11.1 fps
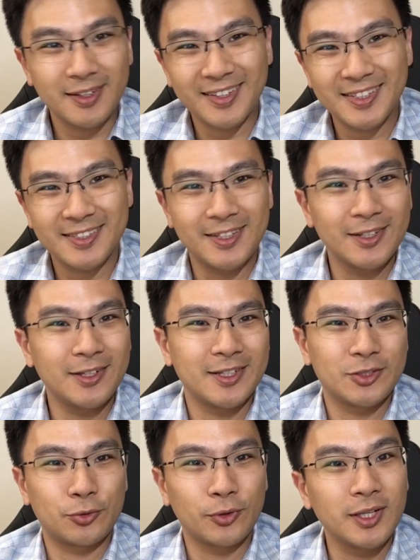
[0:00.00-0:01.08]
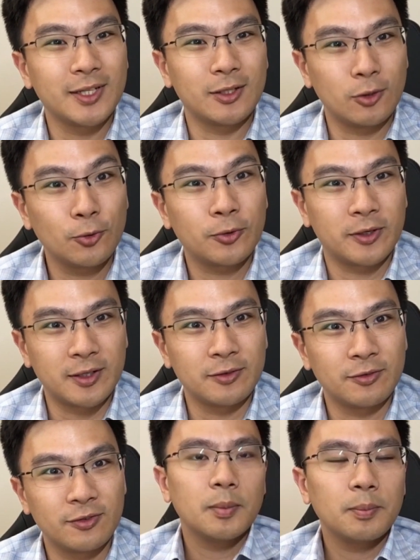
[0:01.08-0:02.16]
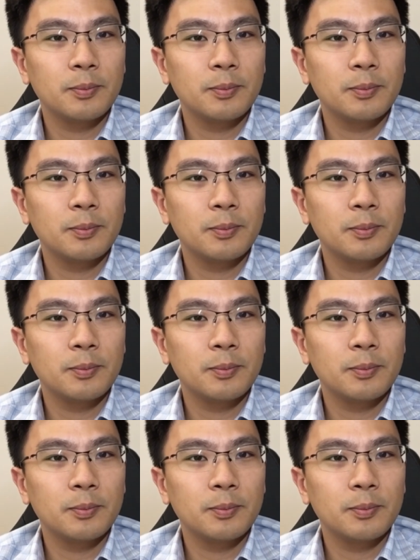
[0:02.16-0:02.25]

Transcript: this deal is really lucrative.